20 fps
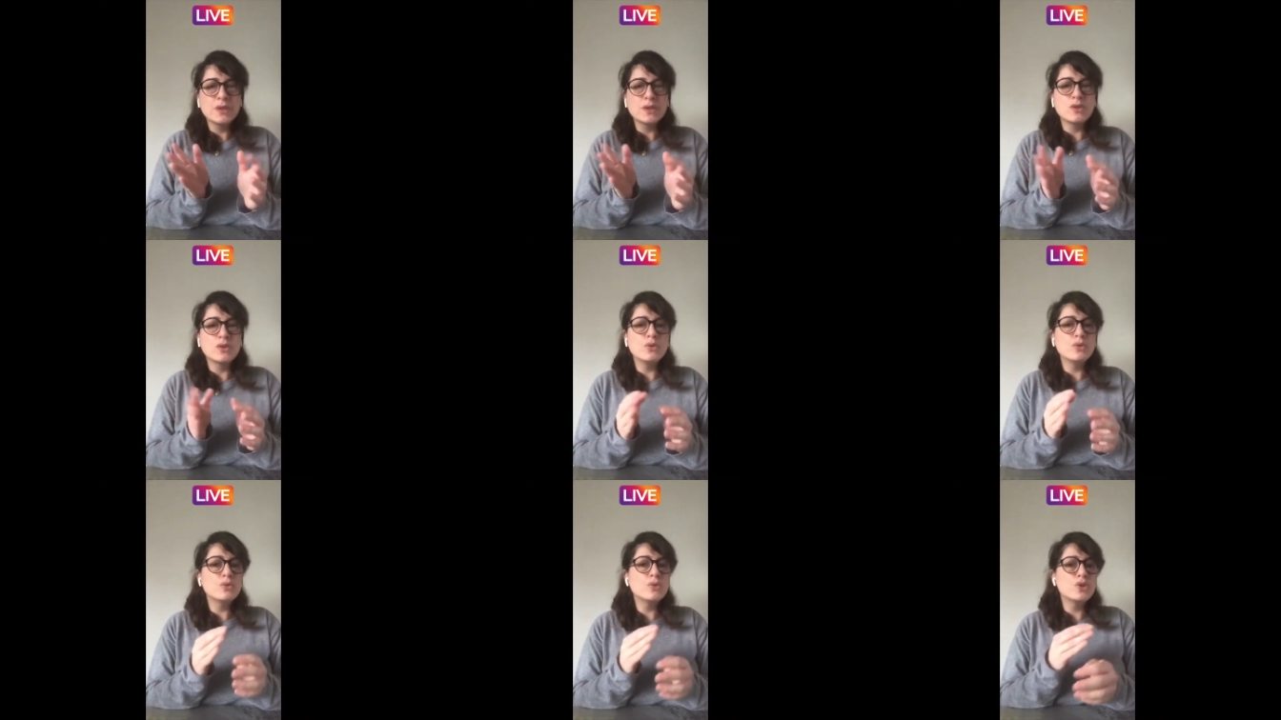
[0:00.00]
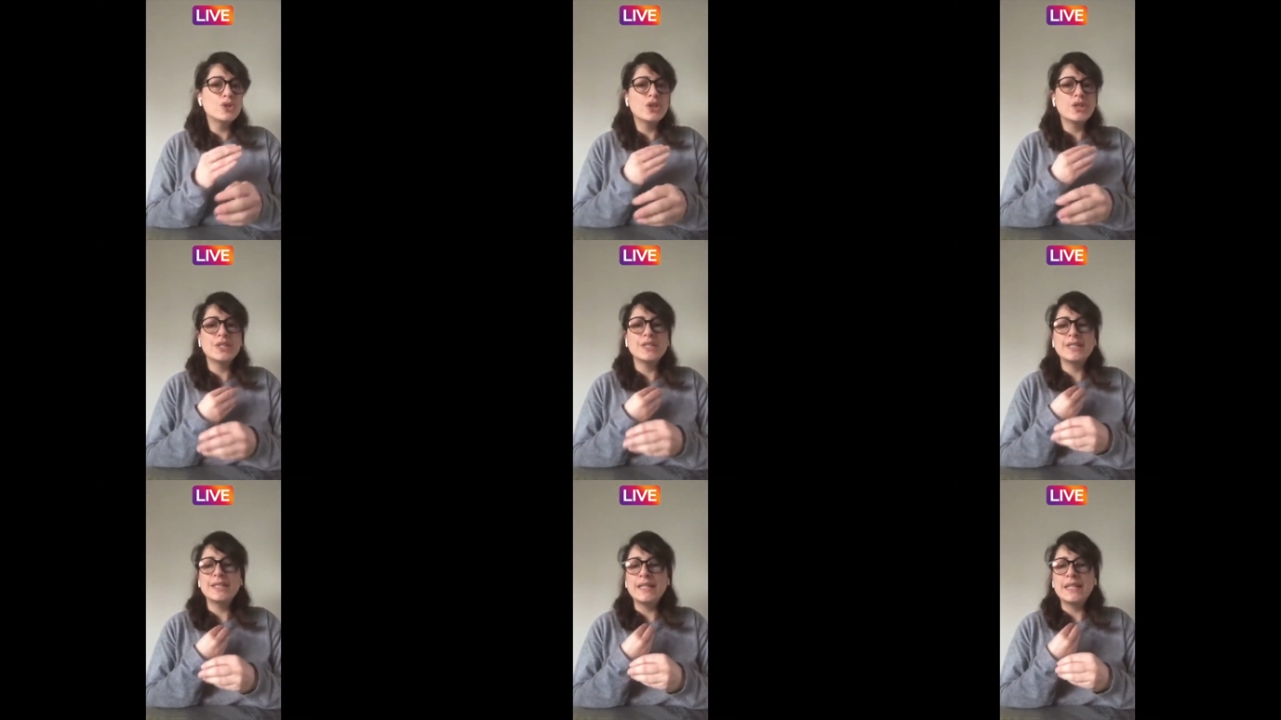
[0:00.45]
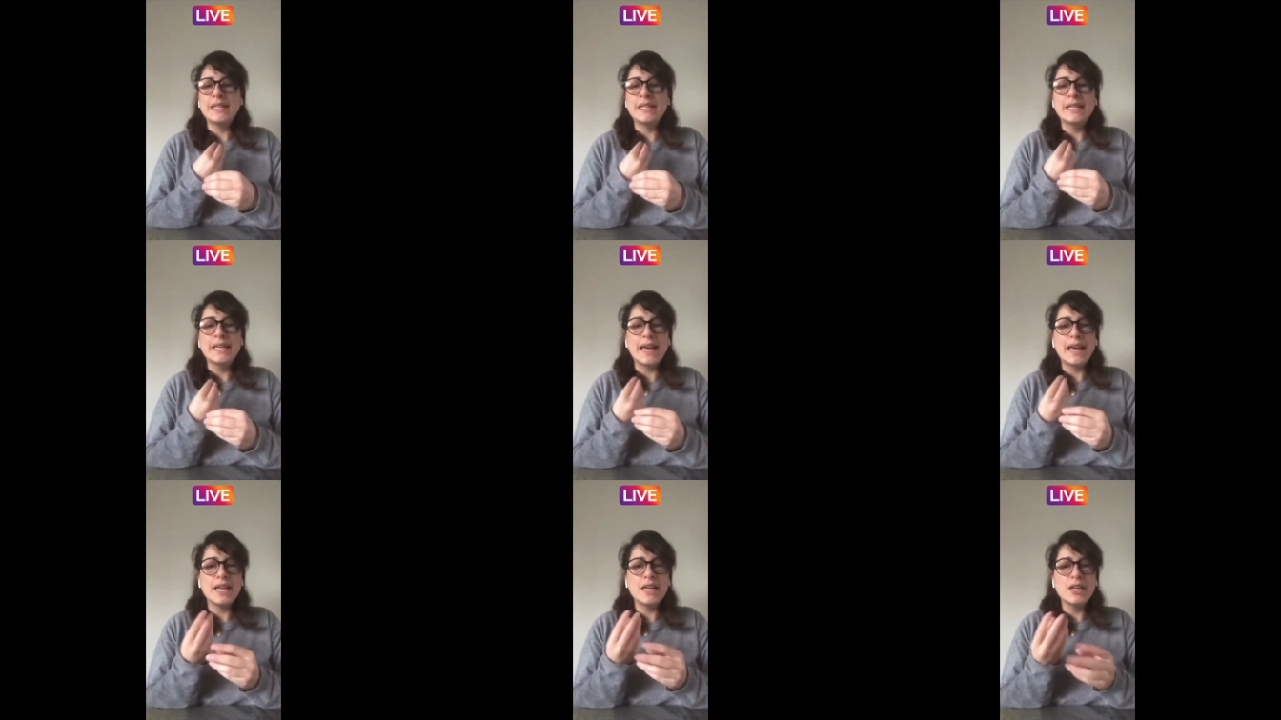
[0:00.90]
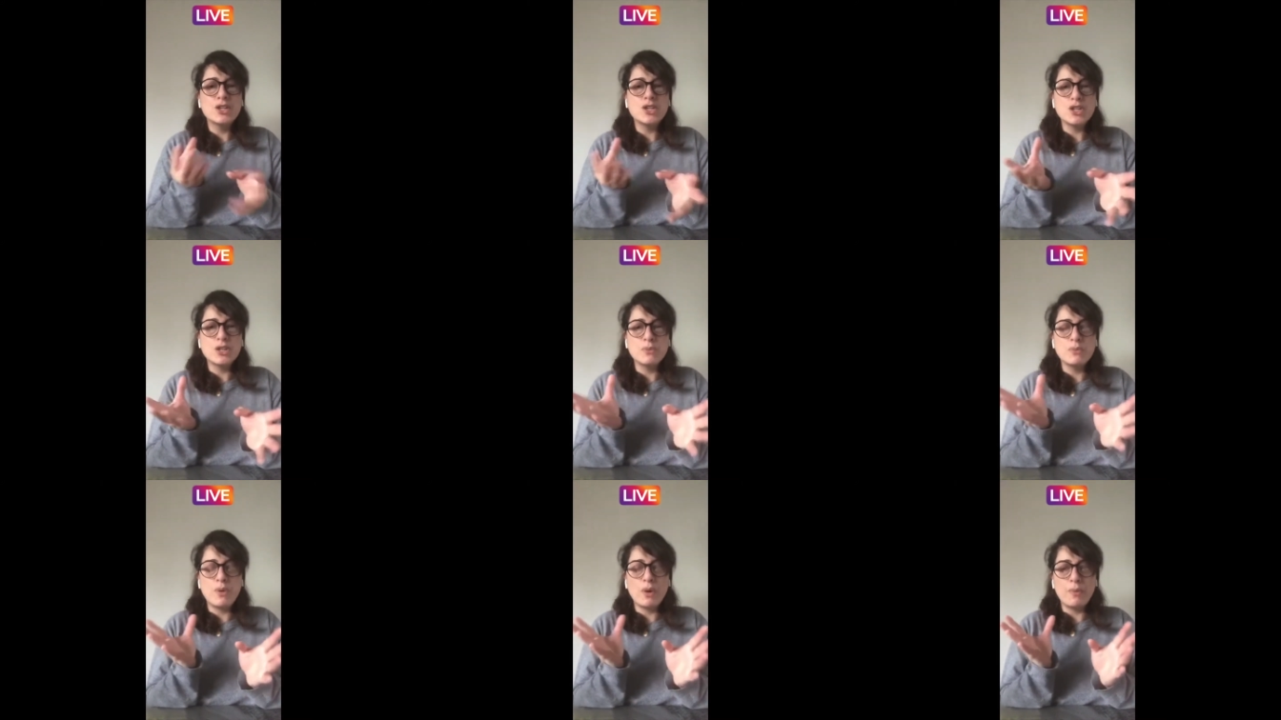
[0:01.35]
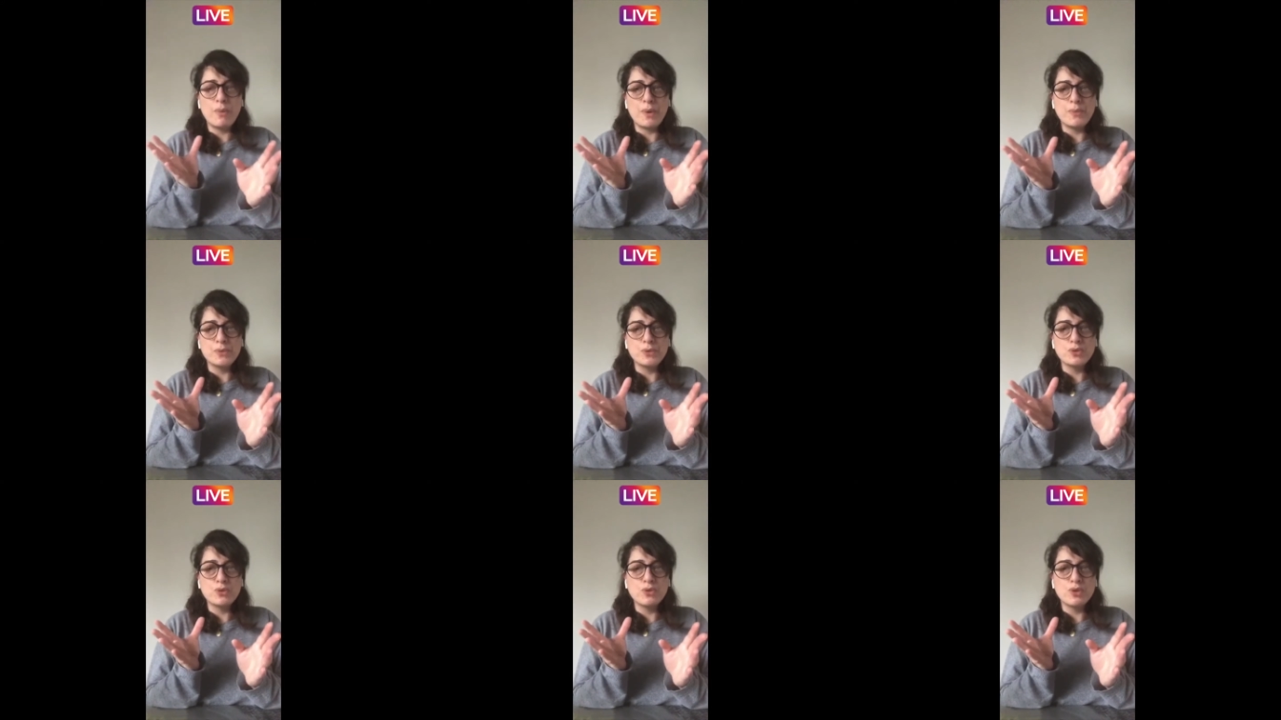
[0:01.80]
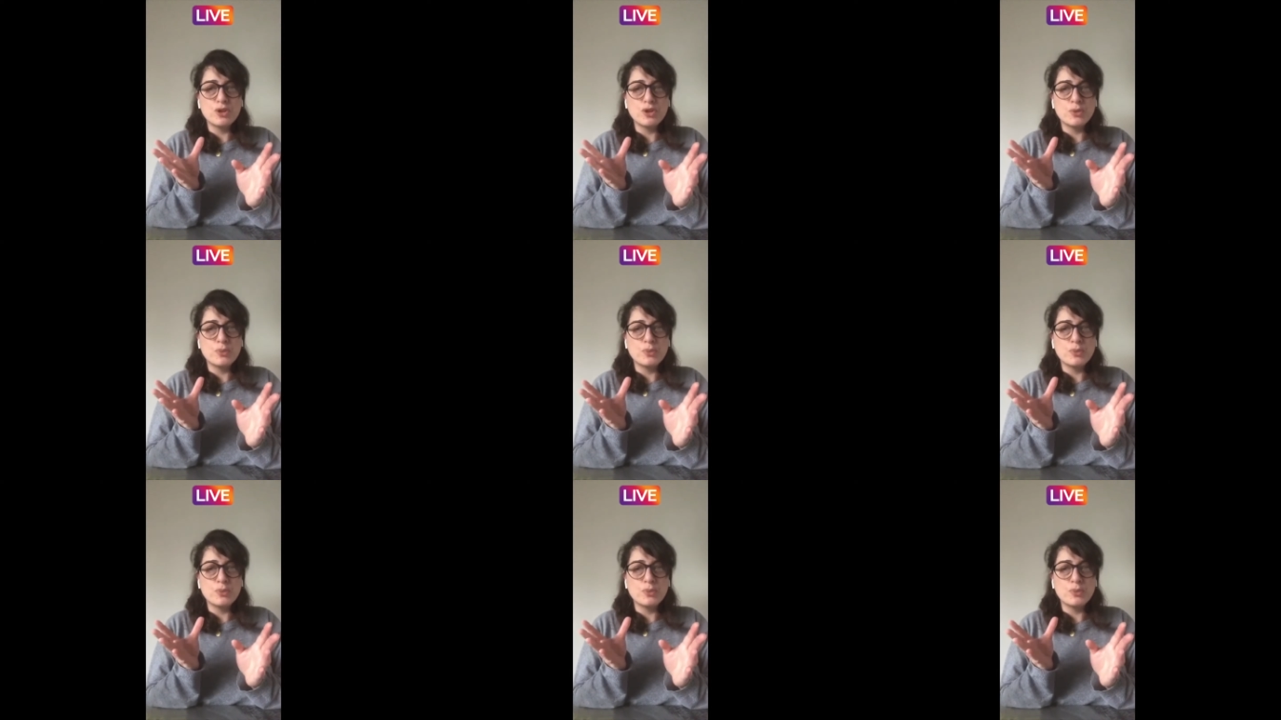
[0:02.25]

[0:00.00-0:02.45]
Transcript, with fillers: don't just engage in pop-up stores